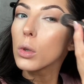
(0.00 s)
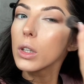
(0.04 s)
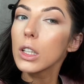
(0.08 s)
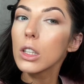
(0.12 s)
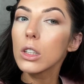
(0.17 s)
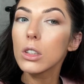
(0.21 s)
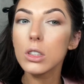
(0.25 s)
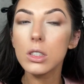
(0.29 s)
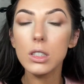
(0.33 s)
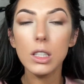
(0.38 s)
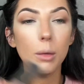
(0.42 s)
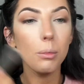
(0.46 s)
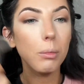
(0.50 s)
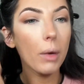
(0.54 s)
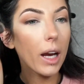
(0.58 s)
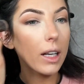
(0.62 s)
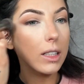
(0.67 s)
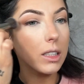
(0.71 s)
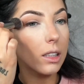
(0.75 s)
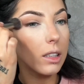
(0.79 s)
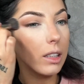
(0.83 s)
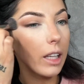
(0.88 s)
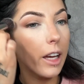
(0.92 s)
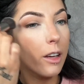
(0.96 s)
Bring your skin
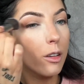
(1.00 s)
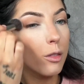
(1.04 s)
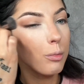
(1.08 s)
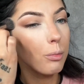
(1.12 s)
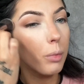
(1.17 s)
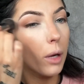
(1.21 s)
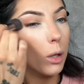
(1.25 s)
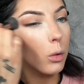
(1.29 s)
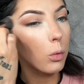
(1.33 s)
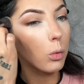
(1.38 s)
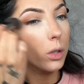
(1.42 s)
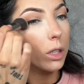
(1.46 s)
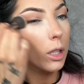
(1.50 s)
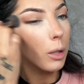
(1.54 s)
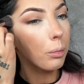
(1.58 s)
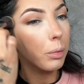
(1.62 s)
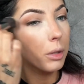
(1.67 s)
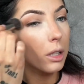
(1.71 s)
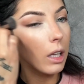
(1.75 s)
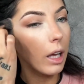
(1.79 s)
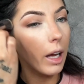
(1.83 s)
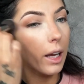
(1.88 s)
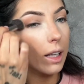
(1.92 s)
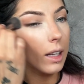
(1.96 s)
back to life by
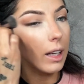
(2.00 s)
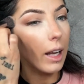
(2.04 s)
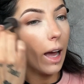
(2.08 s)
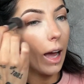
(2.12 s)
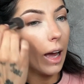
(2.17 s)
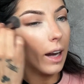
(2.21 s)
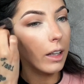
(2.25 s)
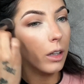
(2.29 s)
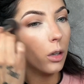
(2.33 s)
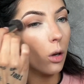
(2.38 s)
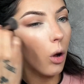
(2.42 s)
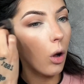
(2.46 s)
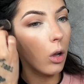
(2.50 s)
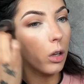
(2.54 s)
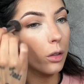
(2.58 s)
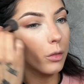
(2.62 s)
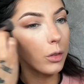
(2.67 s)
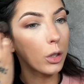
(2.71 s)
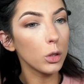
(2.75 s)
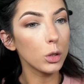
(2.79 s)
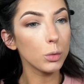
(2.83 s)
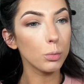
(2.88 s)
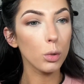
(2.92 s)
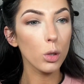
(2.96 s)
reapplying and adding all
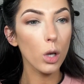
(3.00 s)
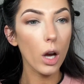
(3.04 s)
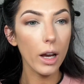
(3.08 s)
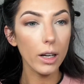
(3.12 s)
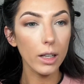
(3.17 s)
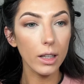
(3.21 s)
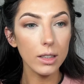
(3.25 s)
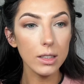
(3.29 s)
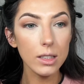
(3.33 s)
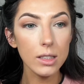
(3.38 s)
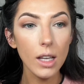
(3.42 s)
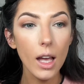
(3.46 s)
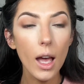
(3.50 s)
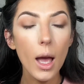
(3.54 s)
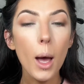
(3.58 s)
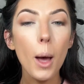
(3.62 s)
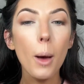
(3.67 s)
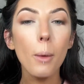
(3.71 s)
of those products,